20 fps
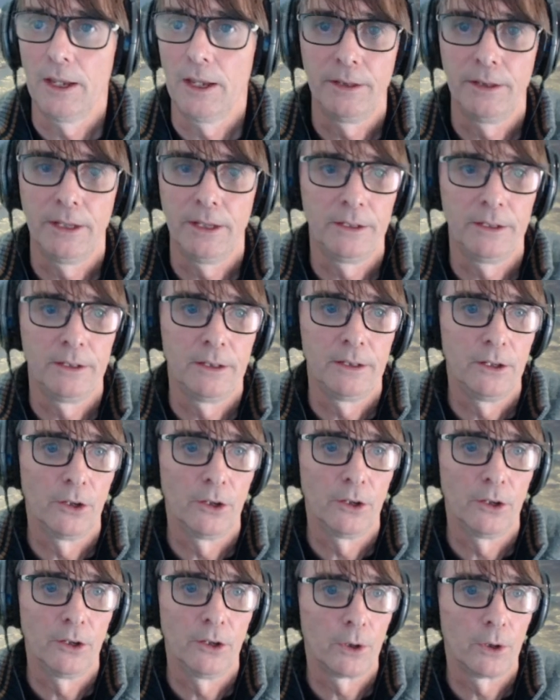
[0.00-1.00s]
And then
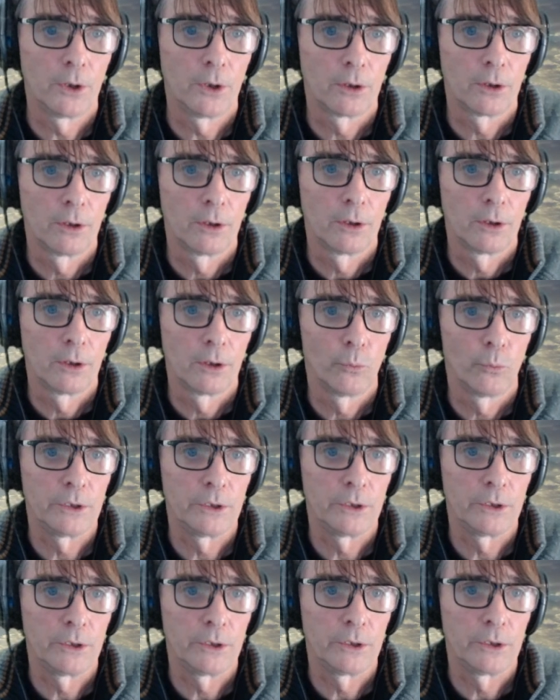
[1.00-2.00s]
the other one
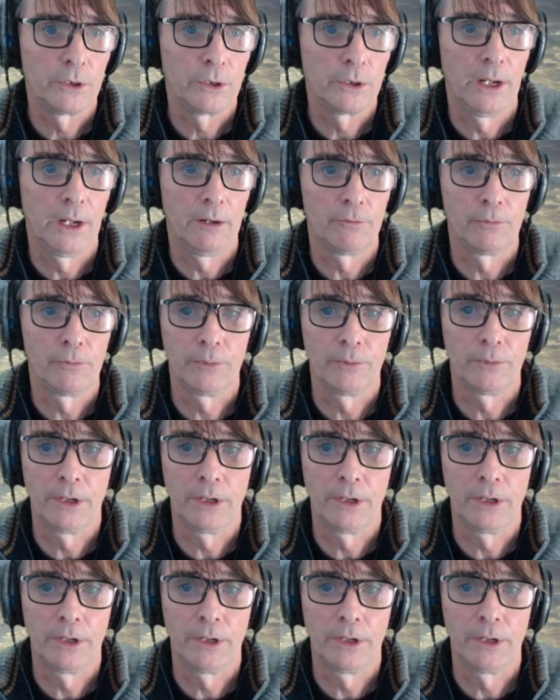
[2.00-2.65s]
which we can have